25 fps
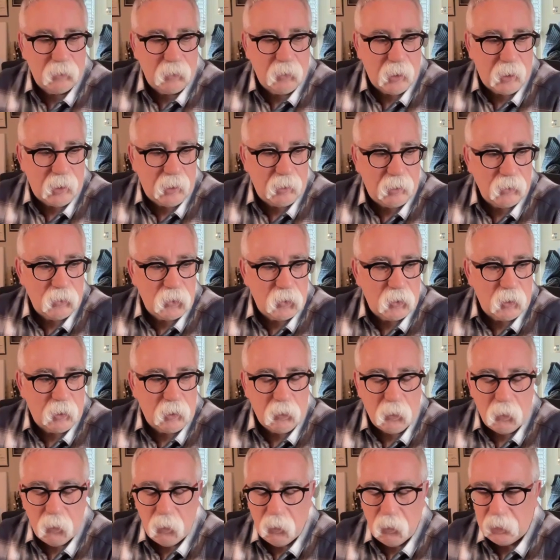that is you
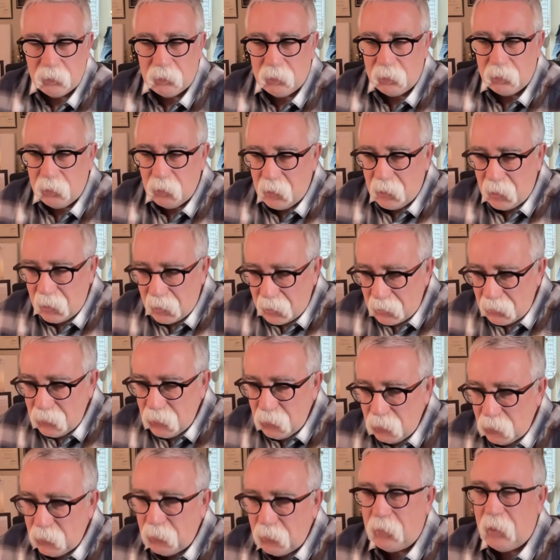know at the end
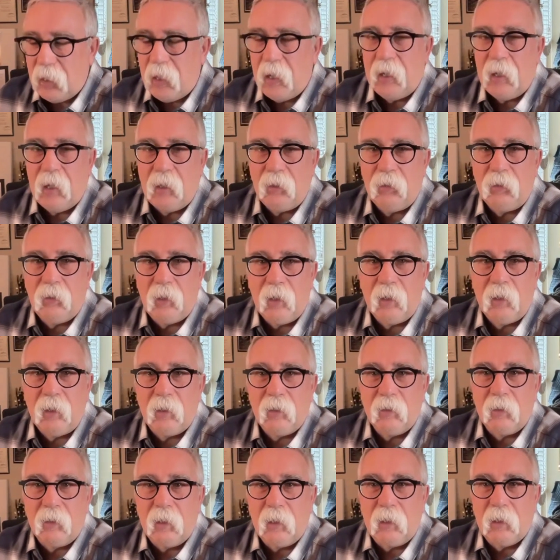of the day i think
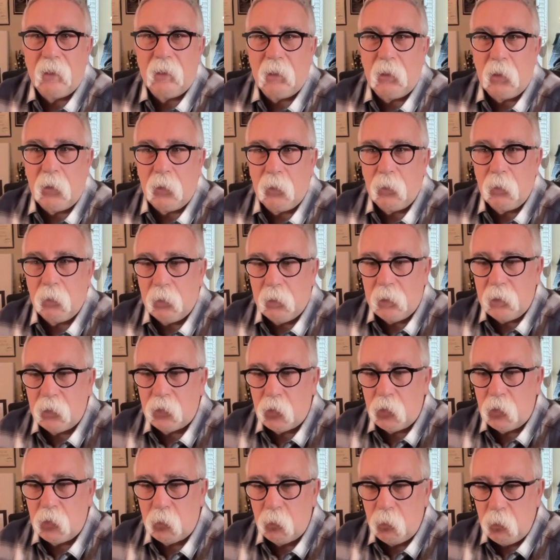this
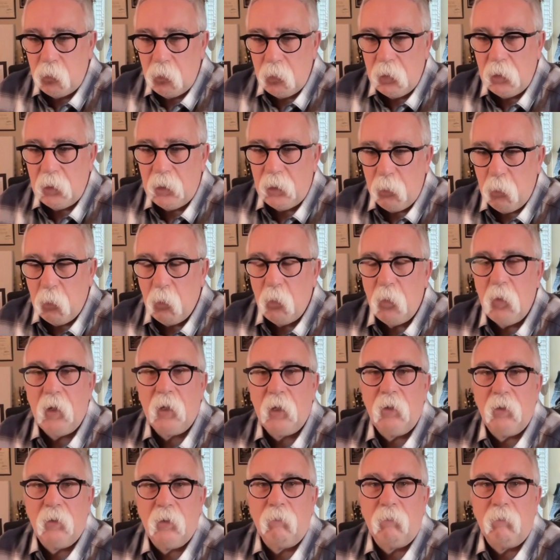is really one
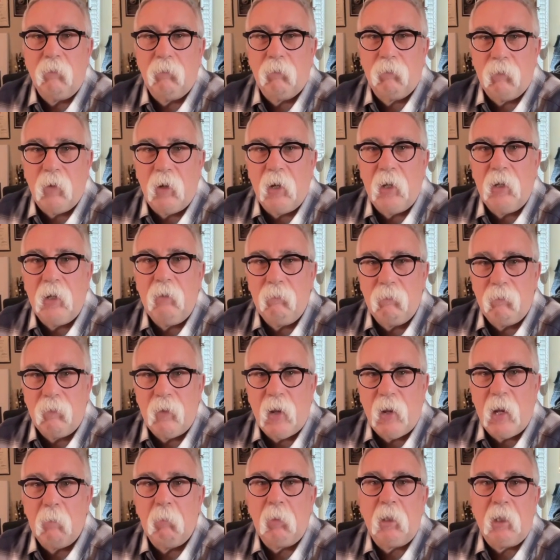of the fun
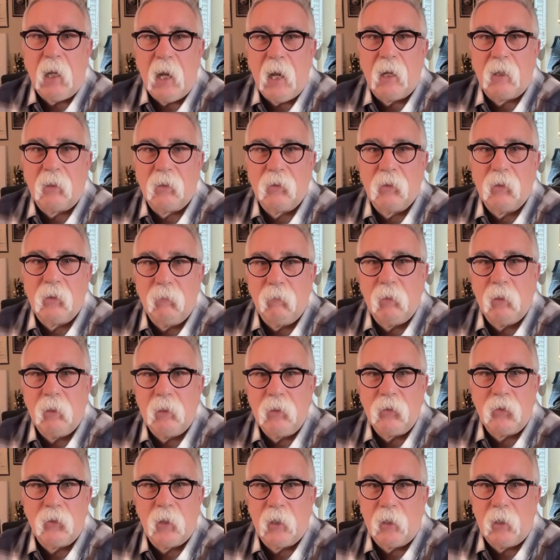family
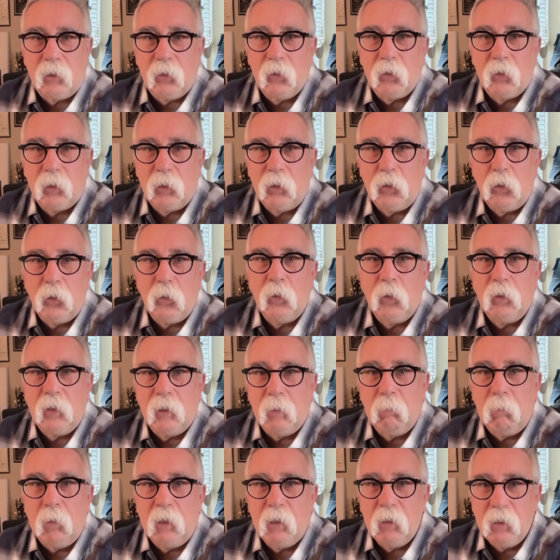activities that you can do in the
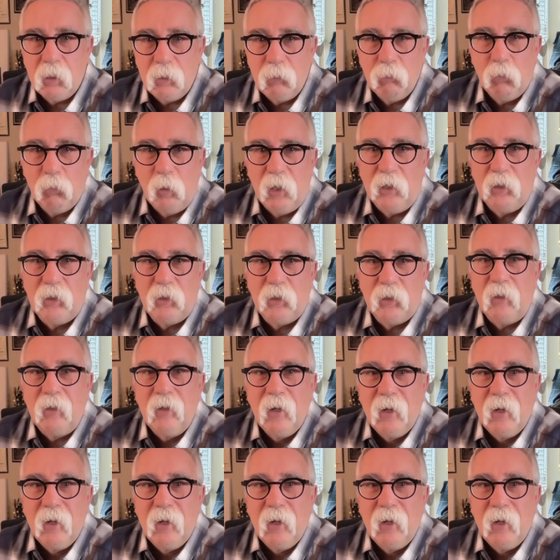middle of winter